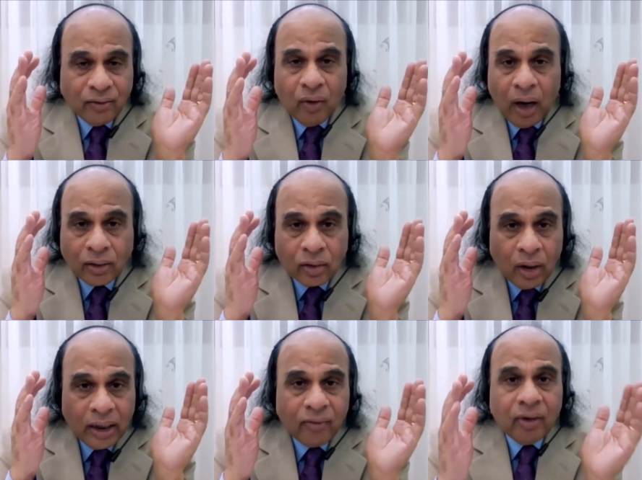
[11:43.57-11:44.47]
And what
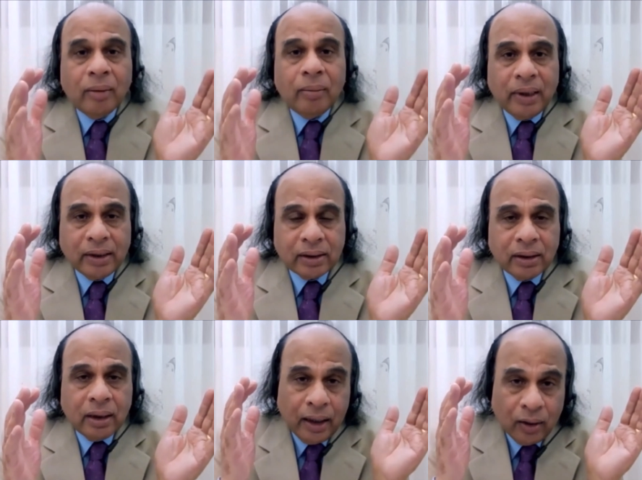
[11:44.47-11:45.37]
all
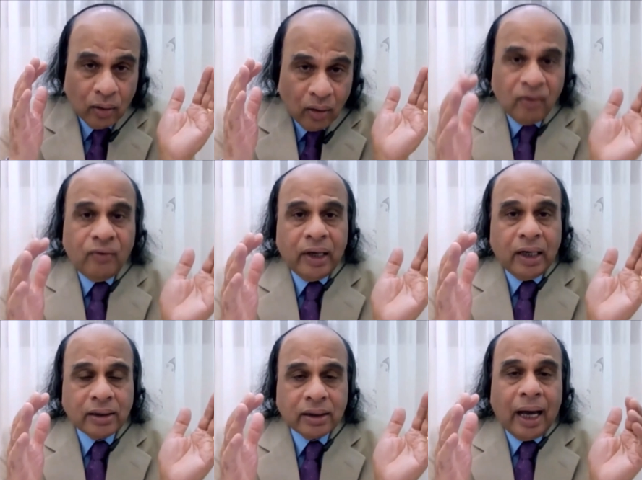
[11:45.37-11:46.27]
developments in all
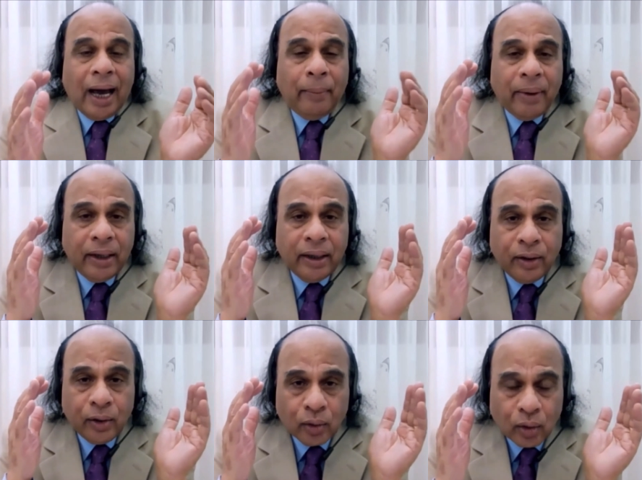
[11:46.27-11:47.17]
fields happened
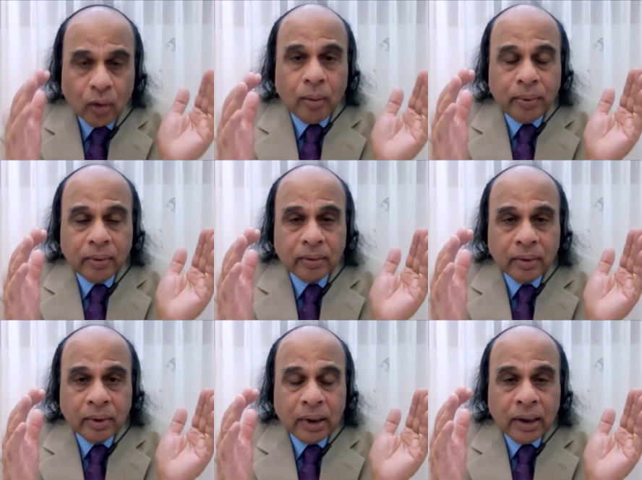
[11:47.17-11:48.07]
in Europe,
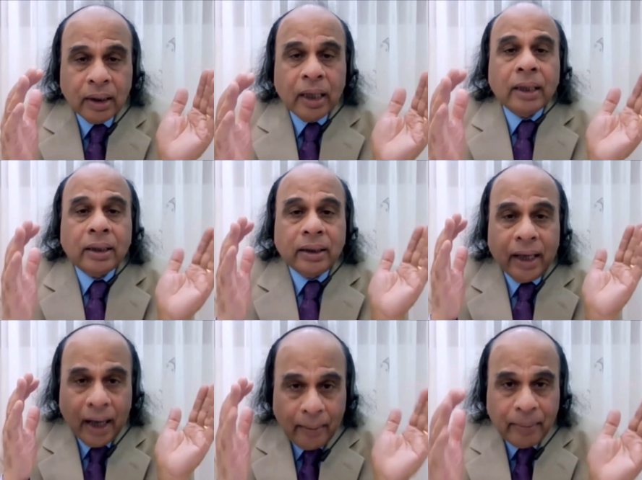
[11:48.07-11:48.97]

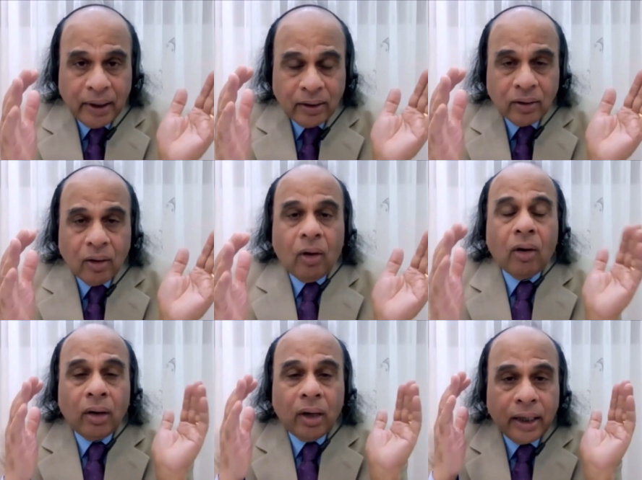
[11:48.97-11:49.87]
they happened
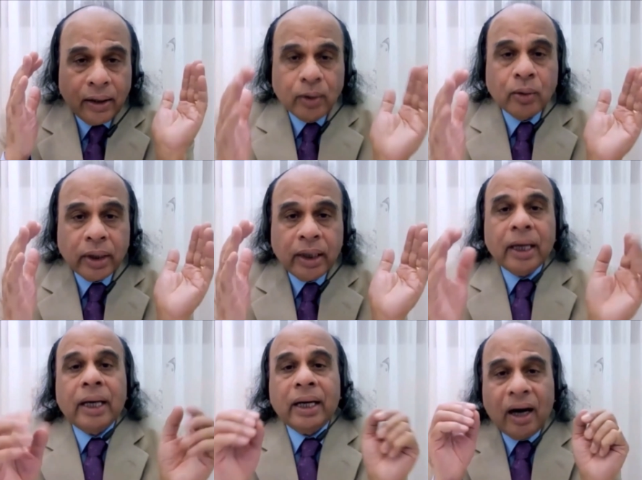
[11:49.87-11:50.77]
only
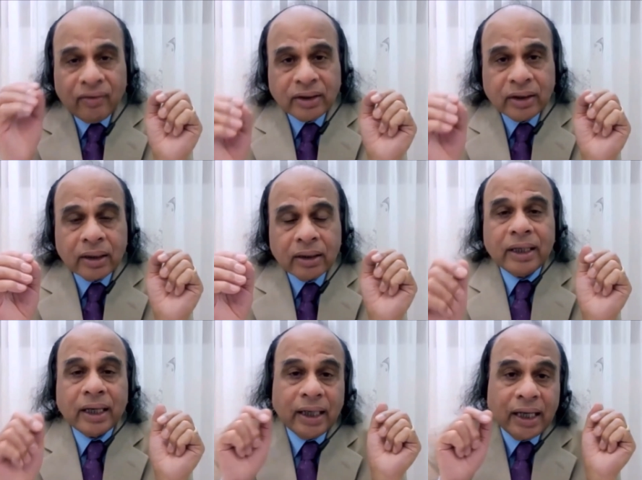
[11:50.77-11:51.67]
during and after
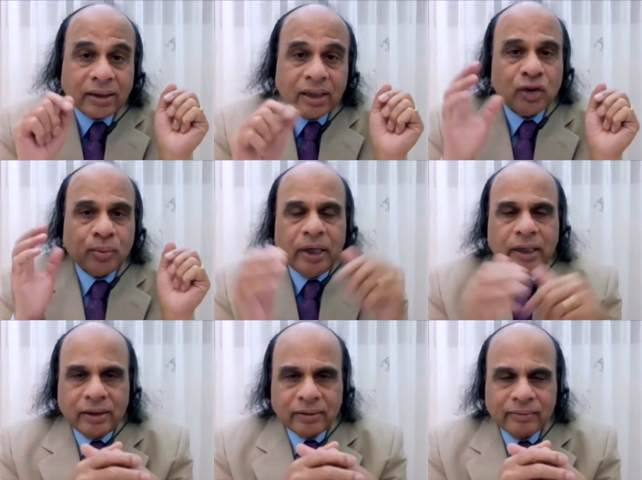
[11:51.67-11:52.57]
the Renaissance
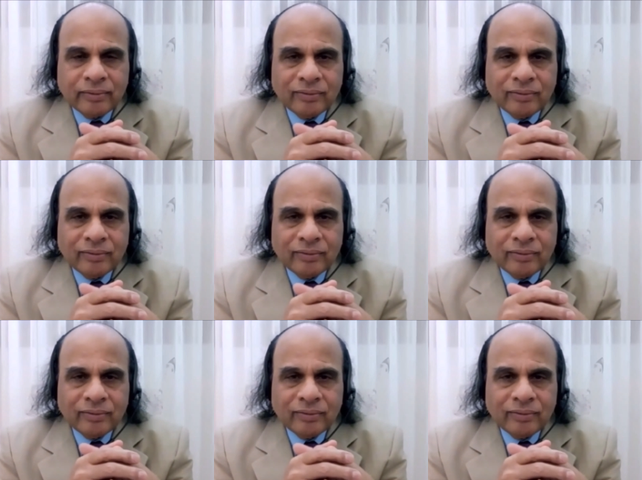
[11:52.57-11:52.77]
period.